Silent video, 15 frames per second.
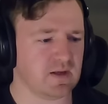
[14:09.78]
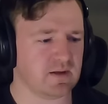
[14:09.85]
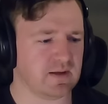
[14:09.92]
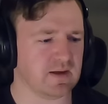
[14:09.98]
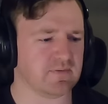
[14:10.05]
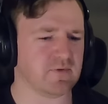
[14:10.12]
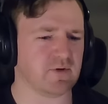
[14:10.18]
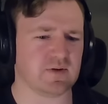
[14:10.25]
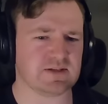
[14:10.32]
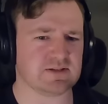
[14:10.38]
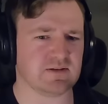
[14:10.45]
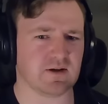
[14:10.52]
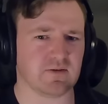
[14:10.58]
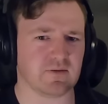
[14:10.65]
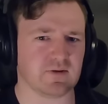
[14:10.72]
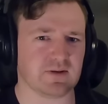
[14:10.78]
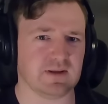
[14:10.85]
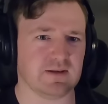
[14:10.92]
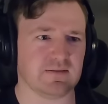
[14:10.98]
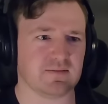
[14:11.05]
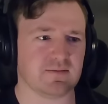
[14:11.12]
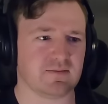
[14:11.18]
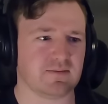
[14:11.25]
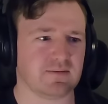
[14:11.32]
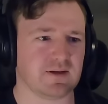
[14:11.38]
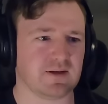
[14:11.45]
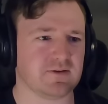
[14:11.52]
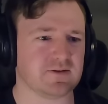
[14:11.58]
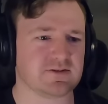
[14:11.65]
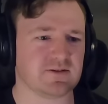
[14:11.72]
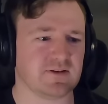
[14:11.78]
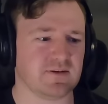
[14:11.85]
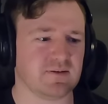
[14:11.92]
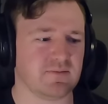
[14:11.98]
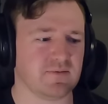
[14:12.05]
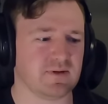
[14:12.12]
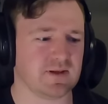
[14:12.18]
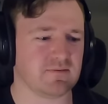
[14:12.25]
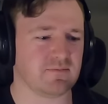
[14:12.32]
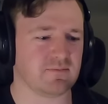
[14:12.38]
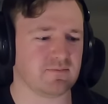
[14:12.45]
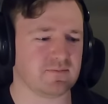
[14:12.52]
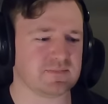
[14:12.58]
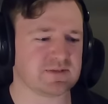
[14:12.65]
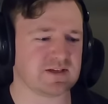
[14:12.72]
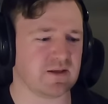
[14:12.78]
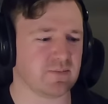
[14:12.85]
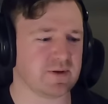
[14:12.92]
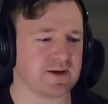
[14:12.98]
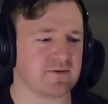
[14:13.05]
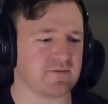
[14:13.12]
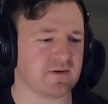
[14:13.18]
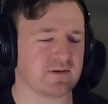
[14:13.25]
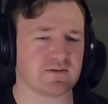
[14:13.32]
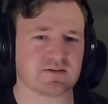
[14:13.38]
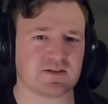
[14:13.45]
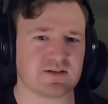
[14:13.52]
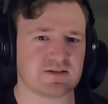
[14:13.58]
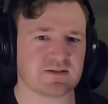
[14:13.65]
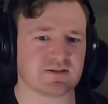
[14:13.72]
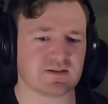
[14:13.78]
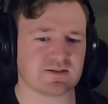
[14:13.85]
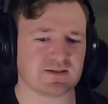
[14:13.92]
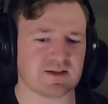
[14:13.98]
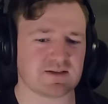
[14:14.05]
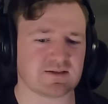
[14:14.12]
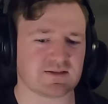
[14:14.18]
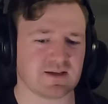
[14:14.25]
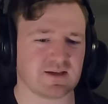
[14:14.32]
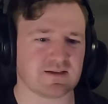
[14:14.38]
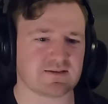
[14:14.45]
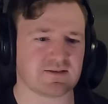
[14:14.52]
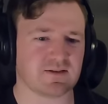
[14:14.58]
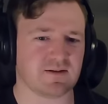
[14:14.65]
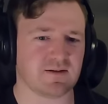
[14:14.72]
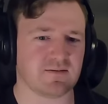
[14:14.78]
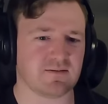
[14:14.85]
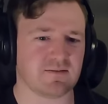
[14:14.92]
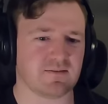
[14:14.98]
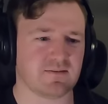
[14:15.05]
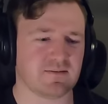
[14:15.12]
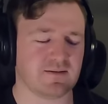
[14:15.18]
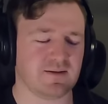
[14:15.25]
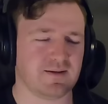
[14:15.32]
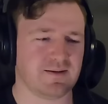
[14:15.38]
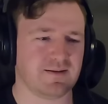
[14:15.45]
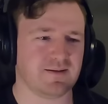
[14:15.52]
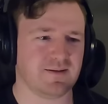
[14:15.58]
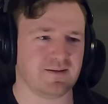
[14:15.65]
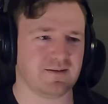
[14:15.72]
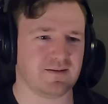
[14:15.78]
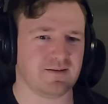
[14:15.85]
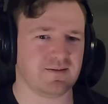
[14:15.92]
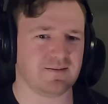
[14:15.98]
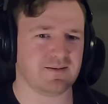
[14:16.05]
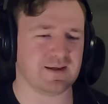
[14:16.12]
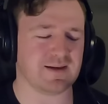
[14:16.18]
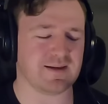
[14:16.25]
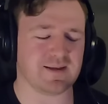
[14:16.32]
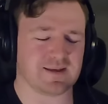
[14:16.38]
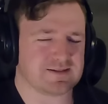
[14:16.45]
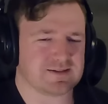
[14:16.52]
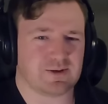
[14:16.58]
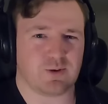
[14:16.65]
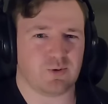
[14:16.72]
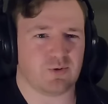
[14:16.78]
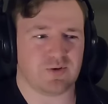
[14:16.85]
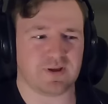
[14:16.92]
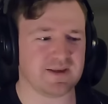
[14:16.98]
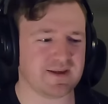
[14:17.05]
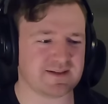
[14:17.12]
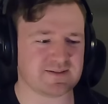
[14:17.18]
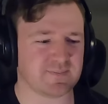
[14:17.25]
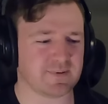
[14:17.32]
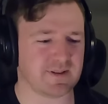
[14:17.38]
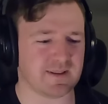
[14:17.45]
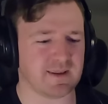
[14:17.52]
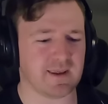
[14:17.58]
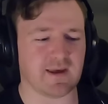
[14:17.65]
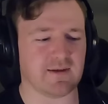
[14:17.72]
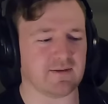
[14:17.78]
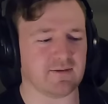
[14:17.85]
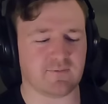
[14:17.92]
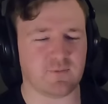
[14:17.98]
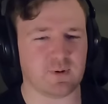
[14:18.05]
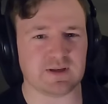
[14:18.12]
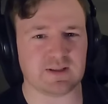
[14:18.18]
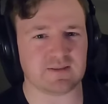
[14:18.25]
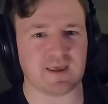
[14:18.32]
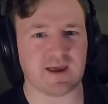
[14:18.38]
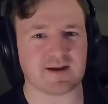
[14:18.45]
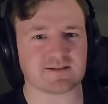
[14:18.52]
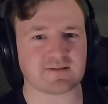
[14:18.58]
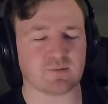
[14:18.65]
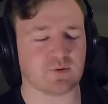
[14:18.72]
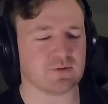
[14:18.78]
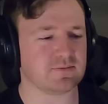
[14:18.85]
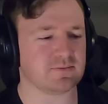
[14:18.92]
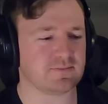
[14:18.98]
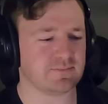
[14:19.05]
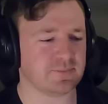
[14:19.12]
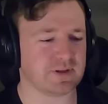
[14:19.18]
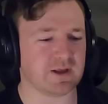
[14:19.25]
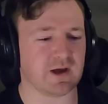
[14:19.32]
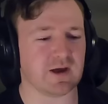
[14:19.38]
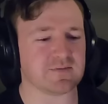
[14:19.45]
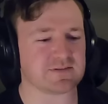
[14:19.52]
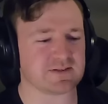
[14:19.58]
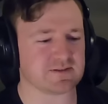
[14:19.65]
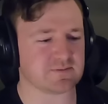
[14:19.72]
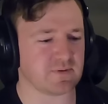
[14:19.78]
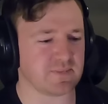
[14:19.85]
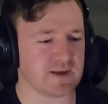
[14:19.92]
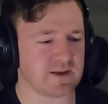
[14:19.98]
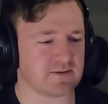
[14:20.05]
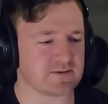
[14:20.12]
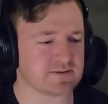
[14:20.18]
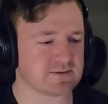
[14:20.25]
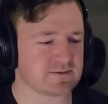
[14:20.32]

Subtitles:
yeah, I've always not really understood like celebrating regular season success. Like, it's not. Yeah, like, it's cool, I guess, but like, yeah, winning the actual playoffs is what matters.